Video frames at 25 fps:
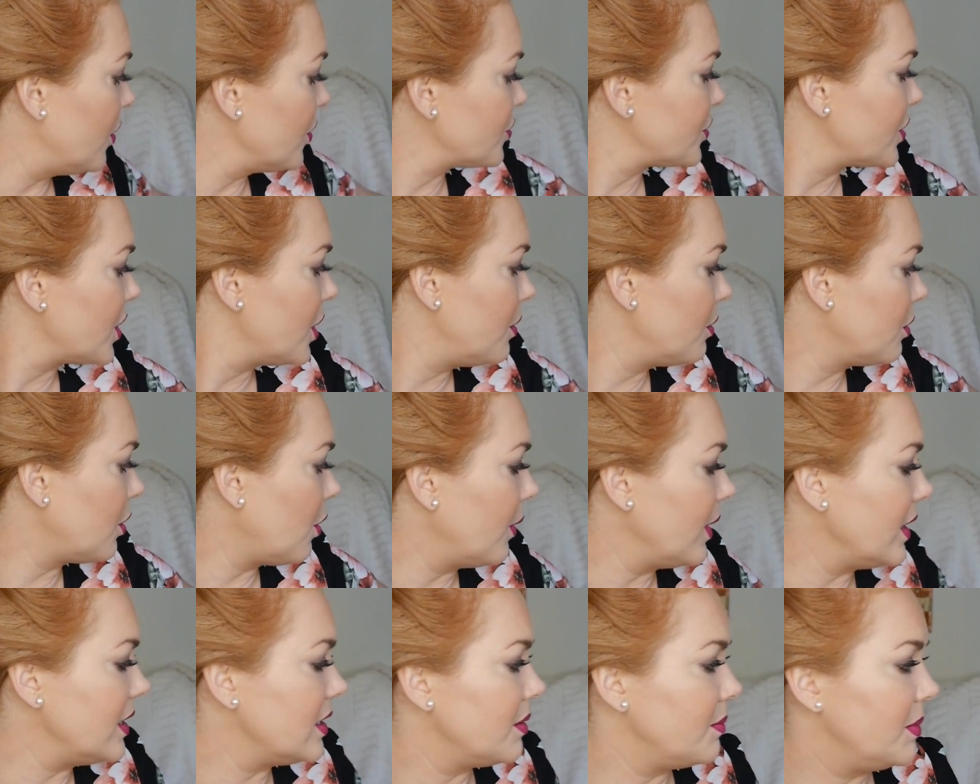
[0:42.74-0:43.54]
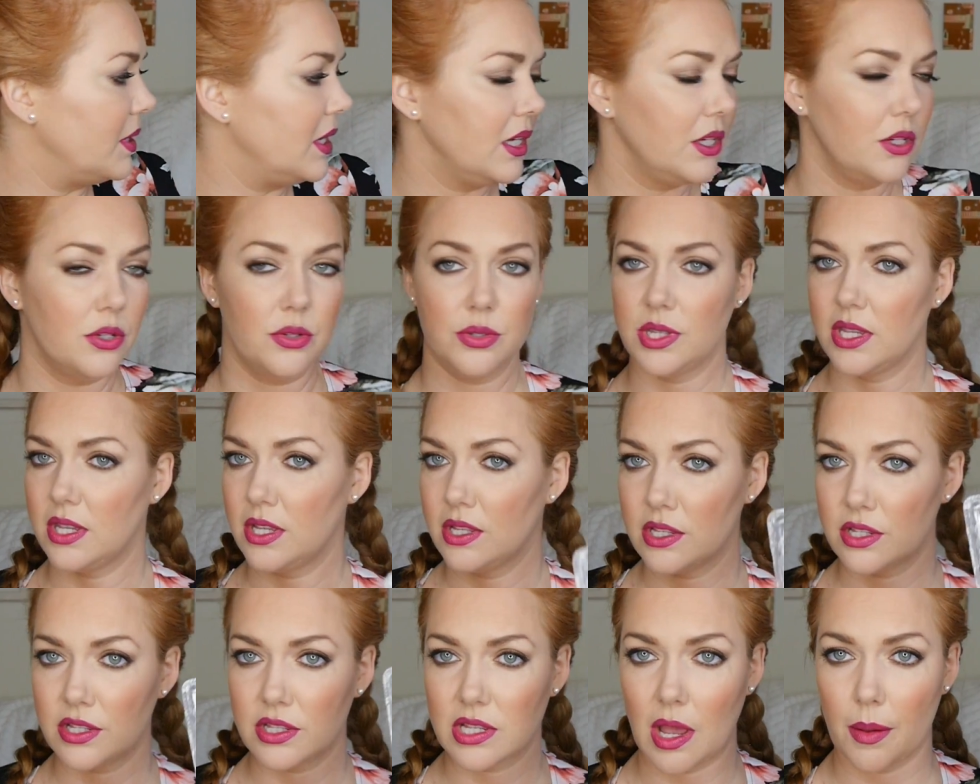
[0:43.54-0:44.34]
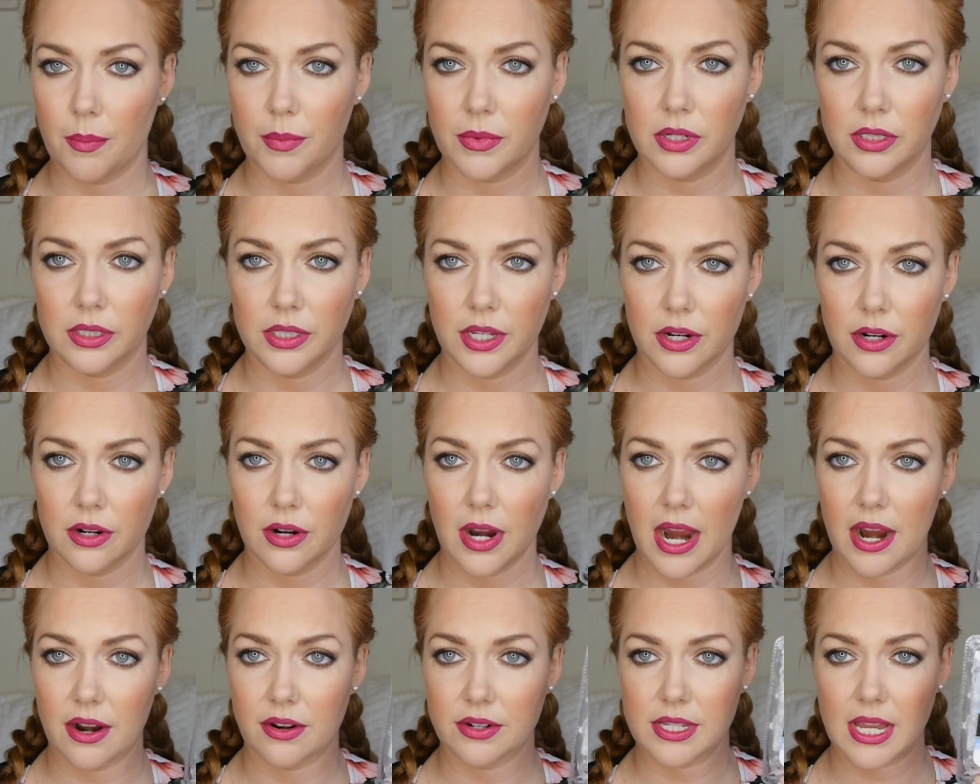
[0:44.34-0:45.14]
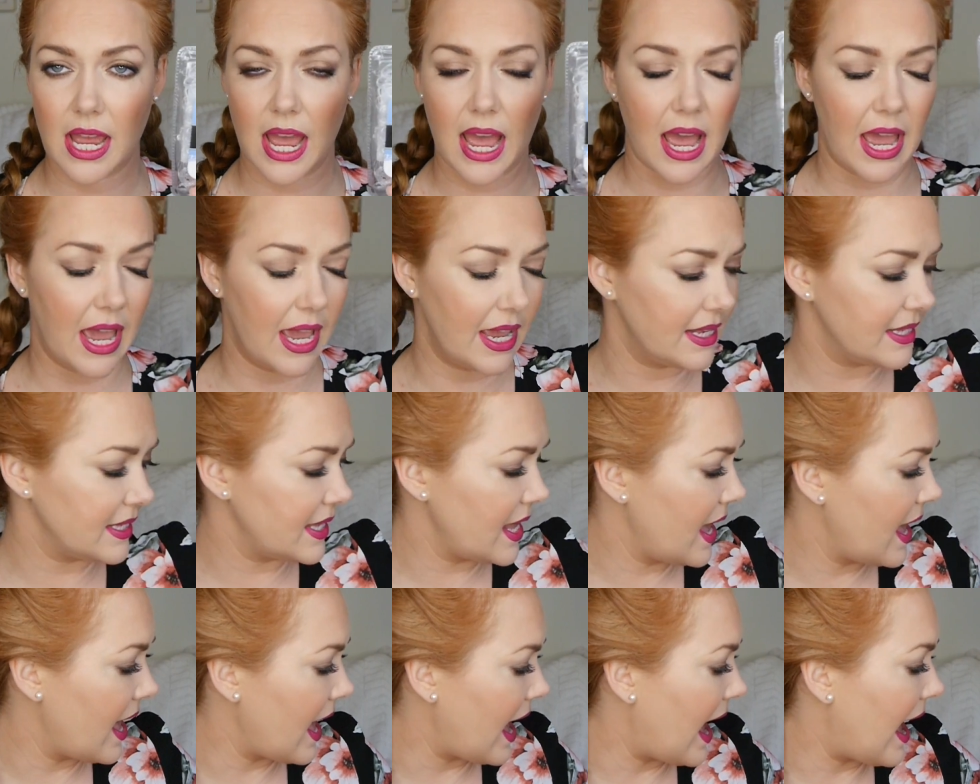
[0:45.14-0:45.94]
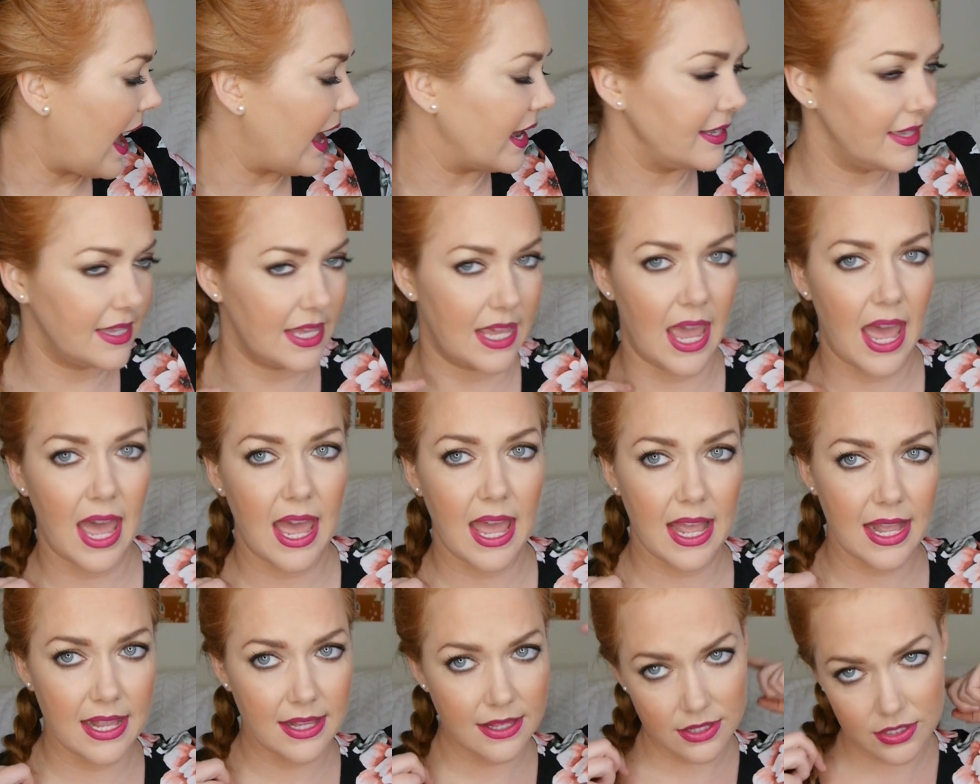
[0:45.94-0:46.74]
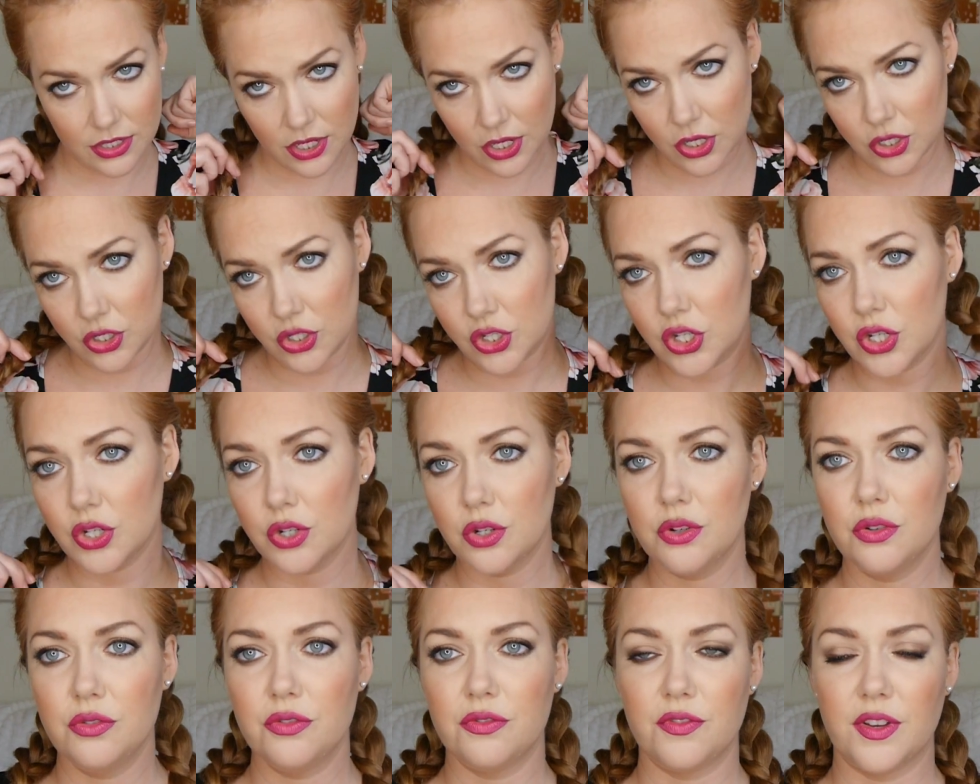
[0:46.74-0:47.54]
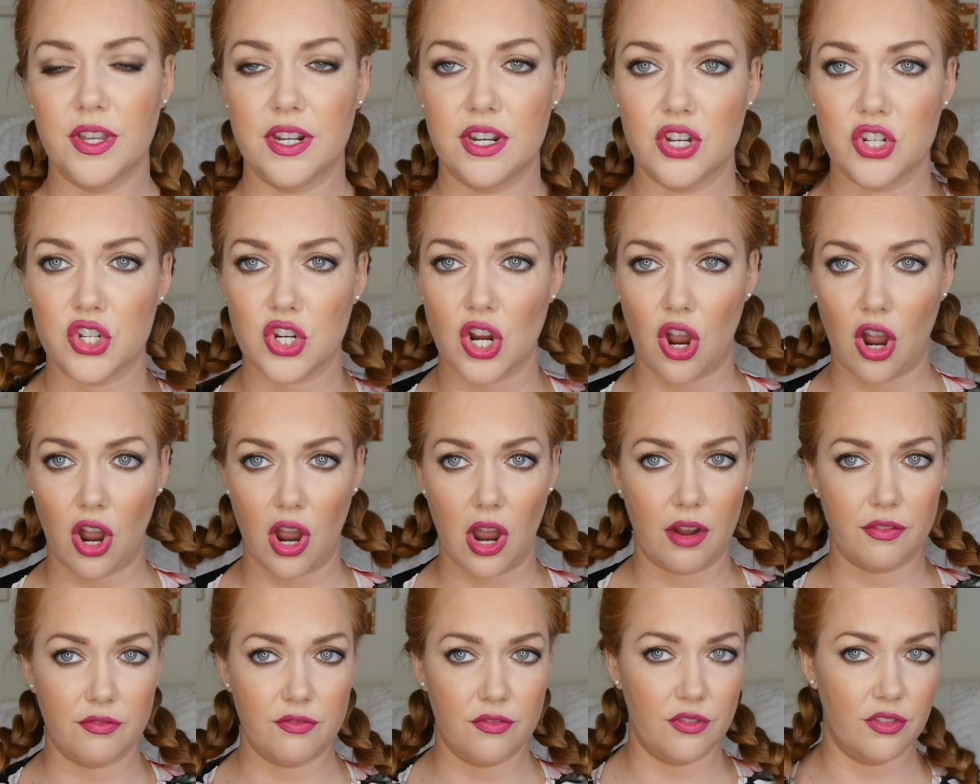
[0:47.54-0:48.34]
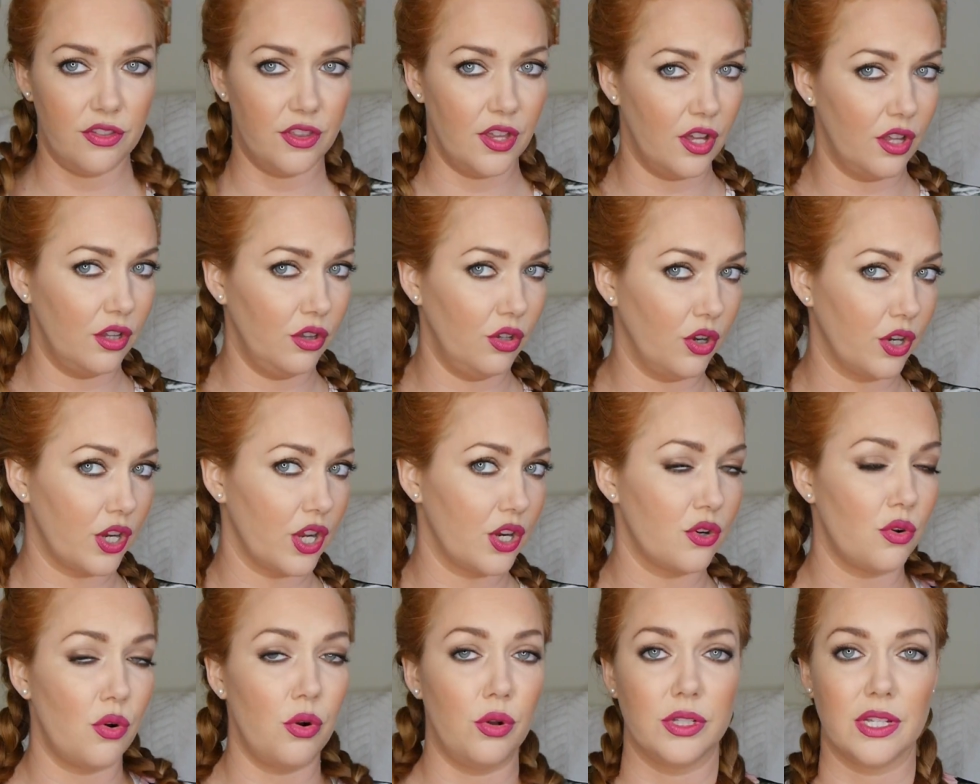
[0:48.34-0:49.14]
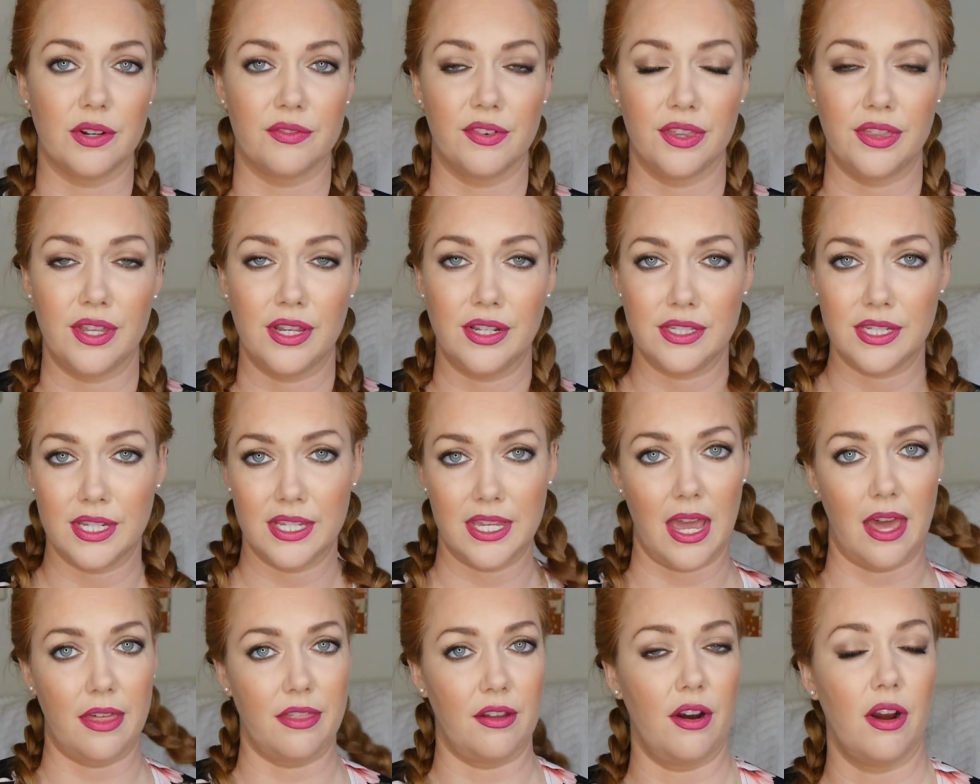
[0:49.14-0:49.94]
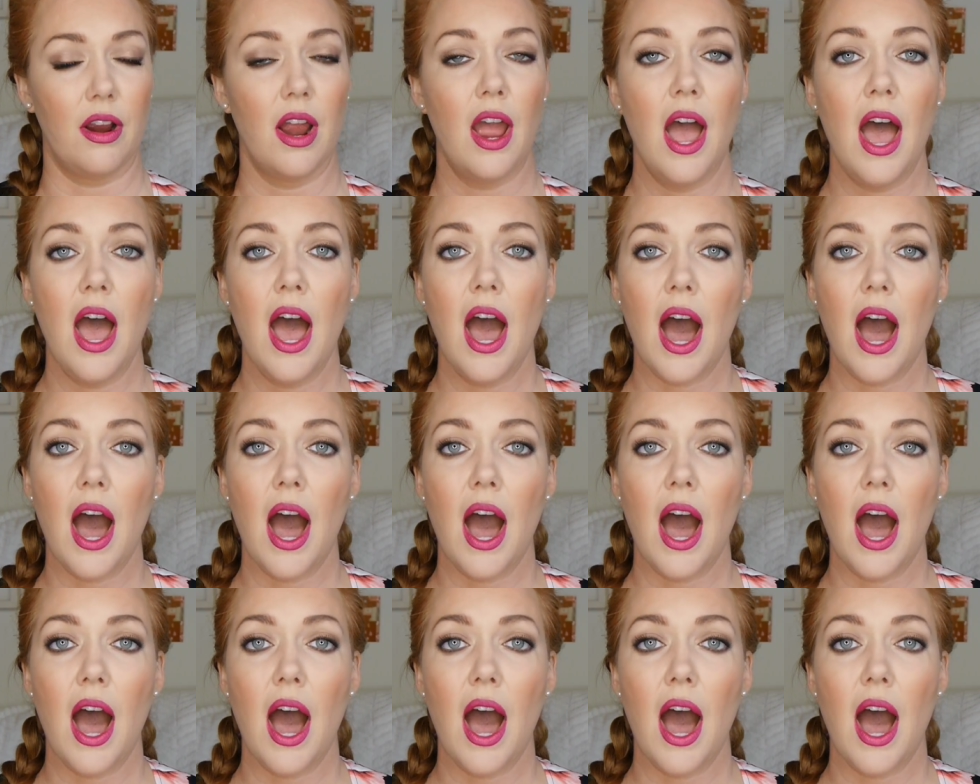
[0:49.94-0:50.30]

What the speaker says: also going to be using some clear hair ties at the ends to finish off the look and hold everything together.